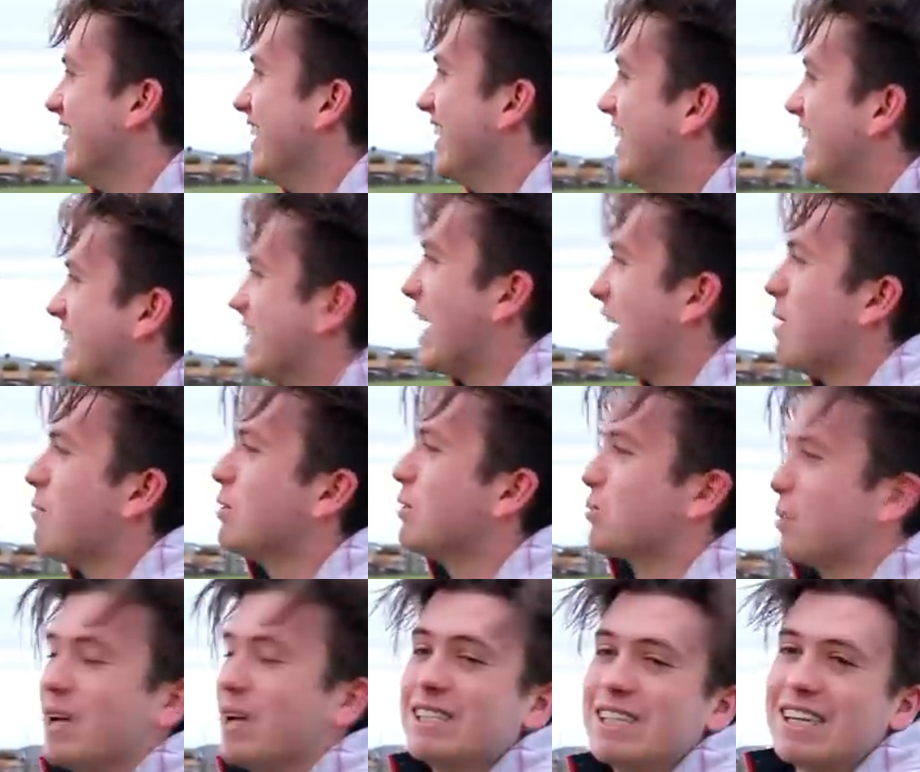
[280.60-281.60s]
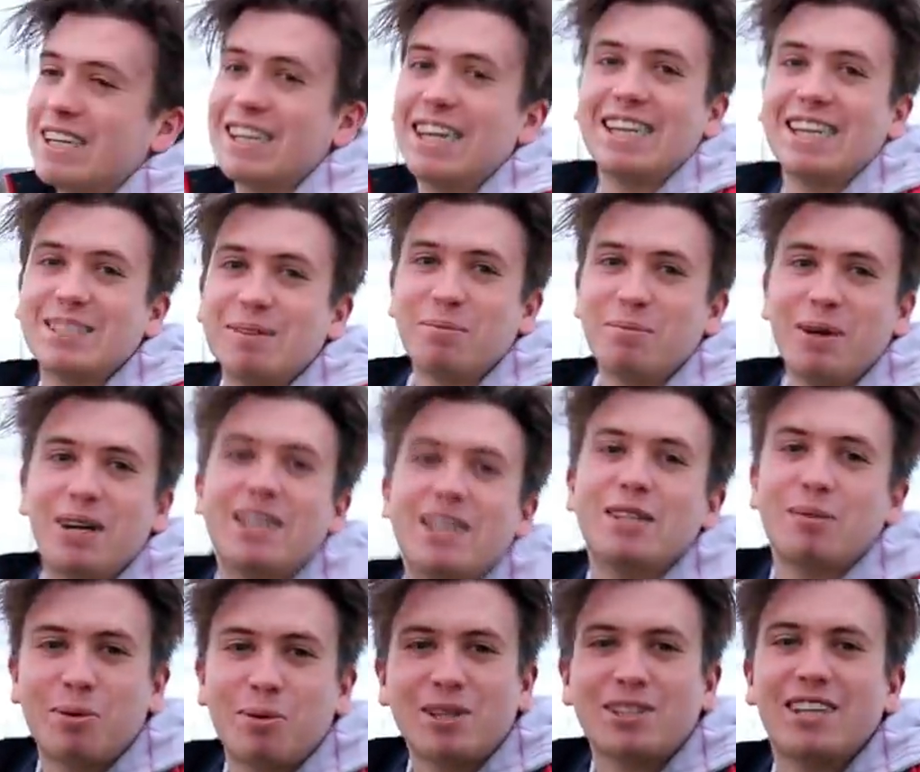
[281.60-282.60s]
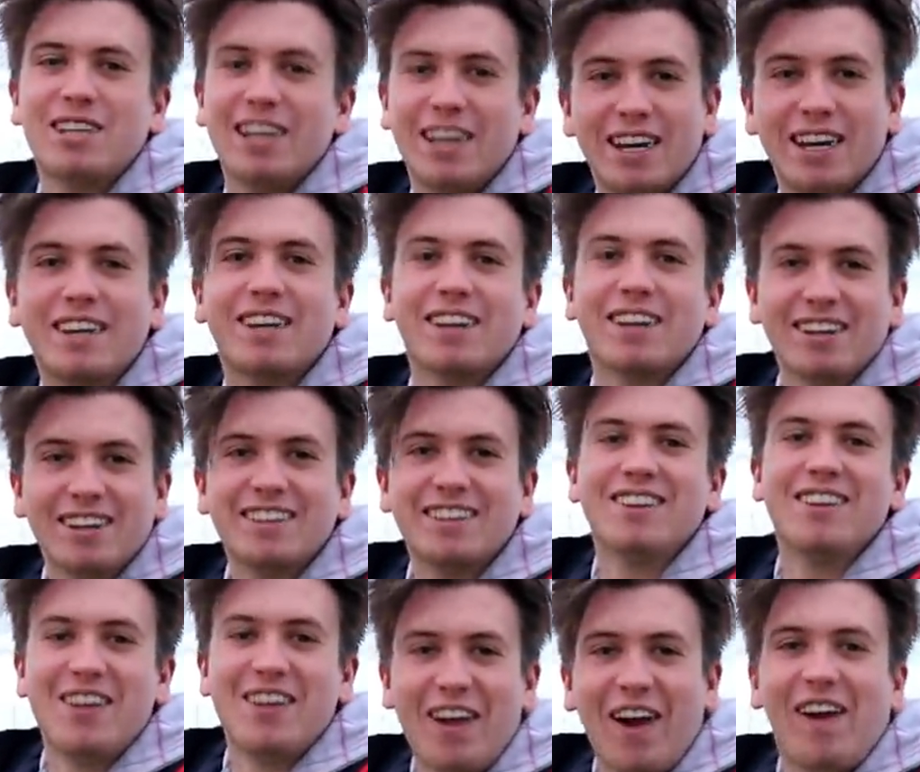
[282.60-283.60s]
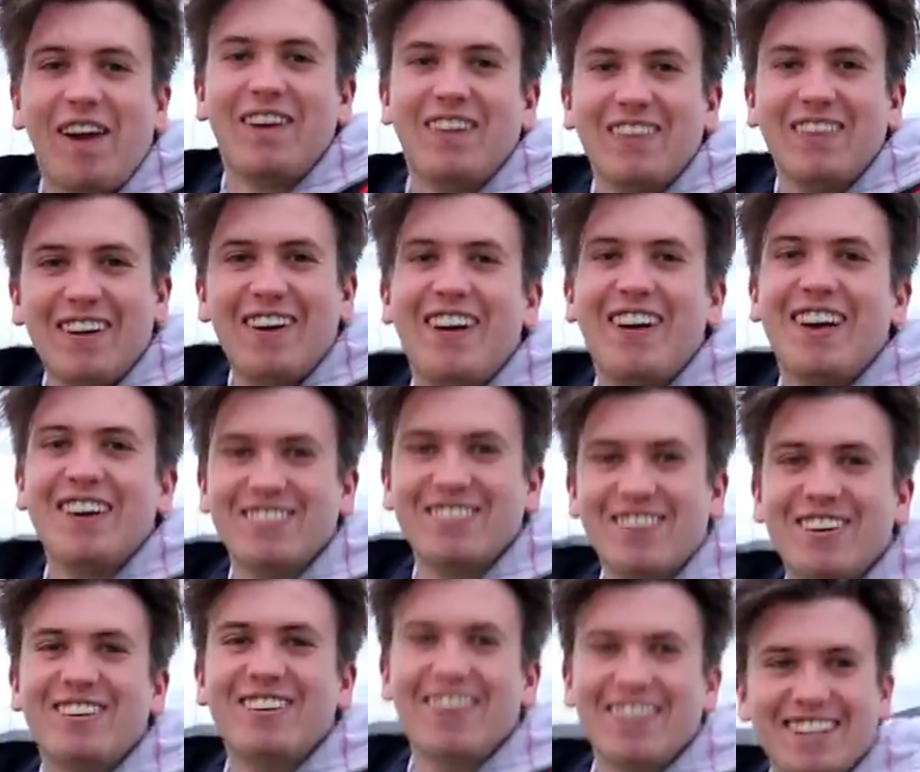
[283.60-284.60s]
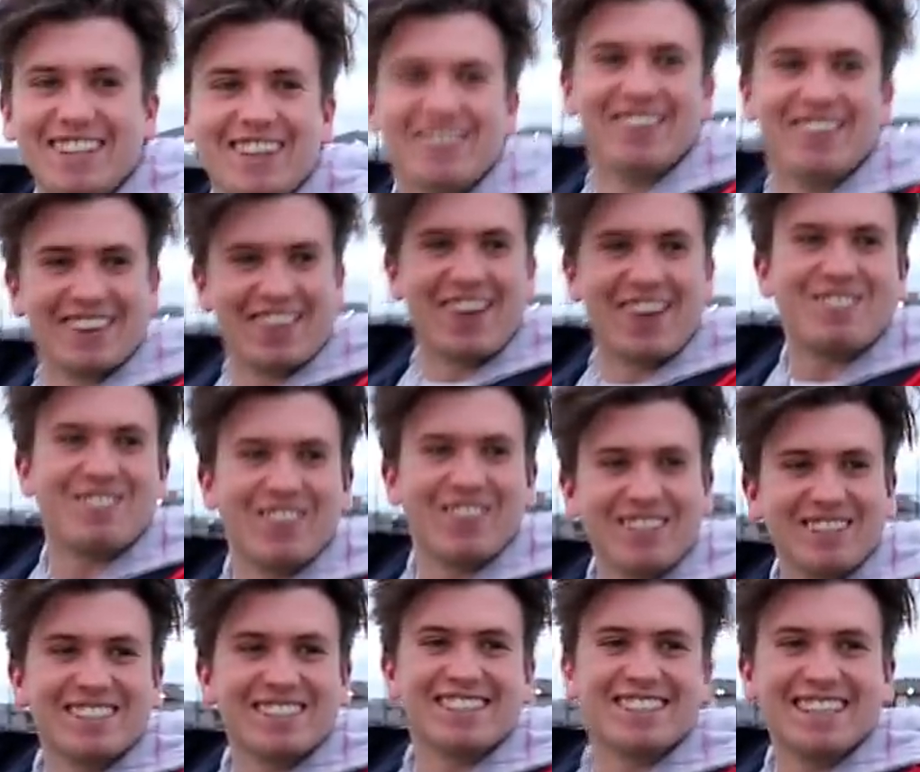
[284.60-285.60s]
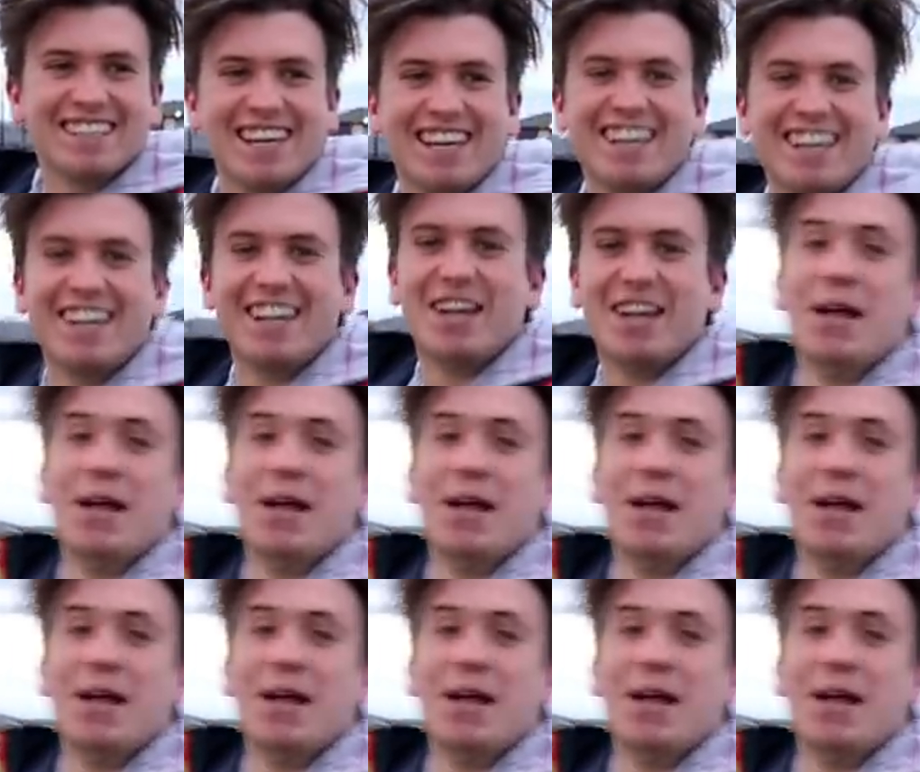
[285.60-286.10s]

His heart was racing 1,000 minutes per second. I have no idea what that bloke just said,